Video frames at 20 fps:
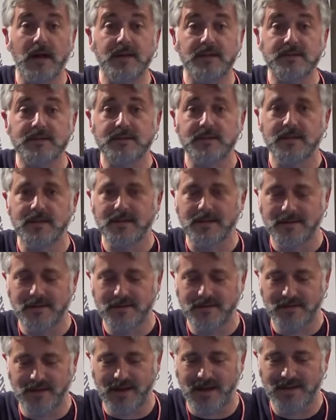IST,
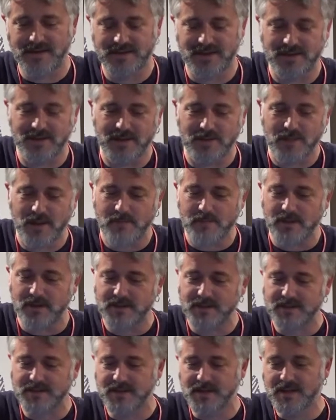ICT
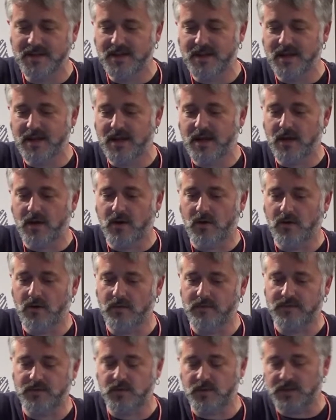members
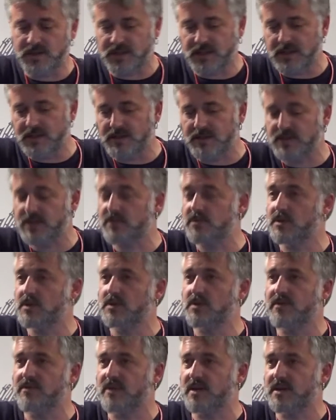of, you can see, the
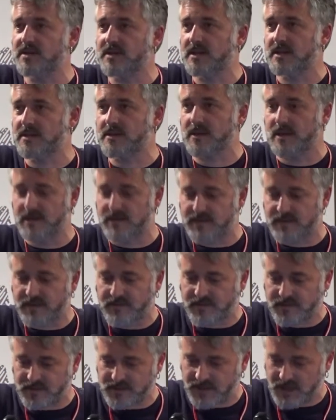Institute of Arti
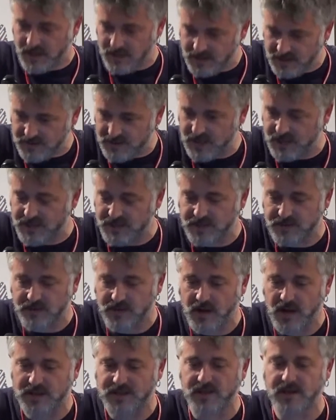Artificial Intelligence
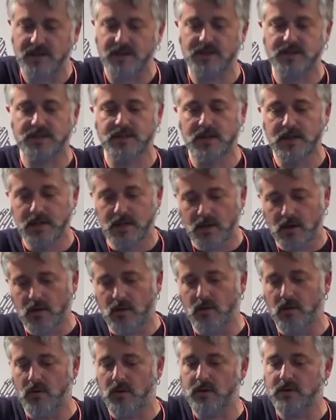Research
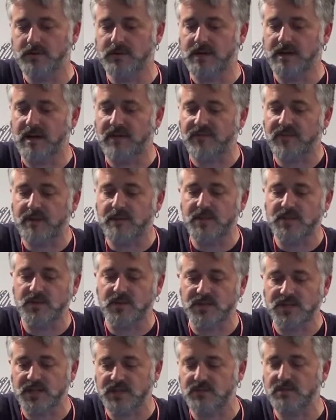or the Graphic
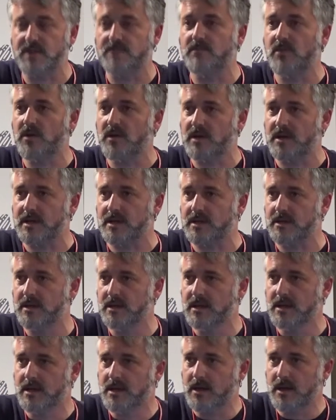Visualization and Modeling
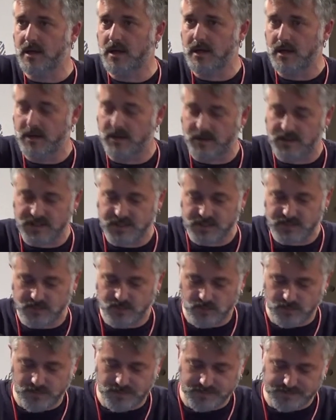uh, Research
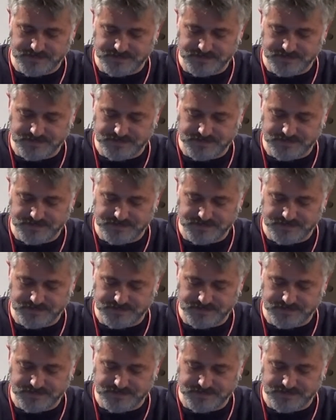Group.